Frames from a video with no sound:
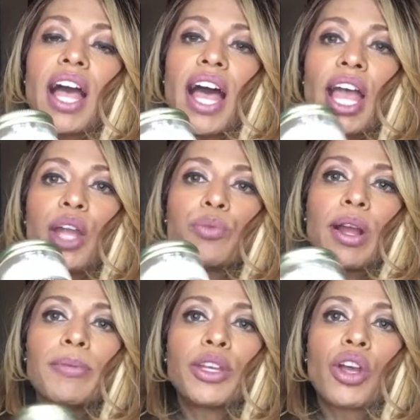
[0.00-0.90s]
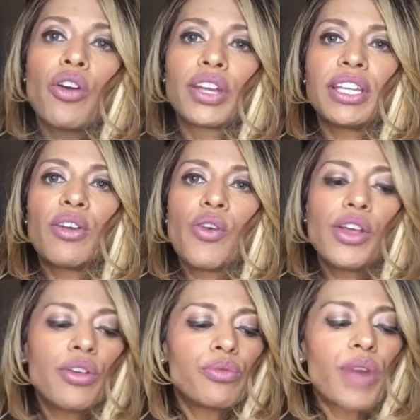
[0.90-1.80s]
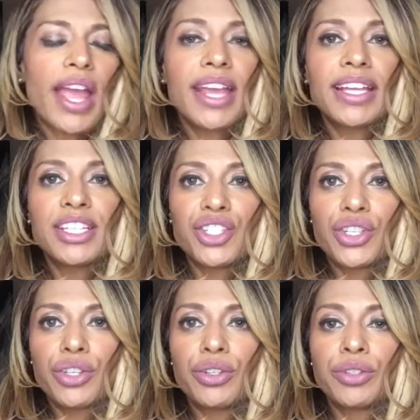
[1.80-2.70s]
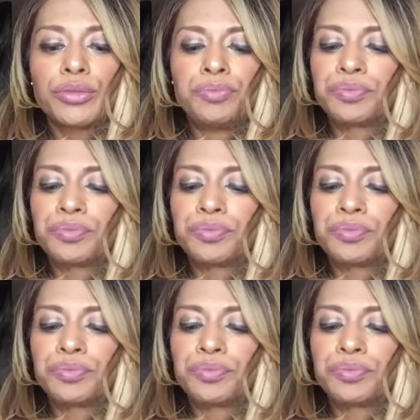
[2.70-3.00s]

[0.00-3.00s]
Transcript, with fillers: I rub the coconut oil right into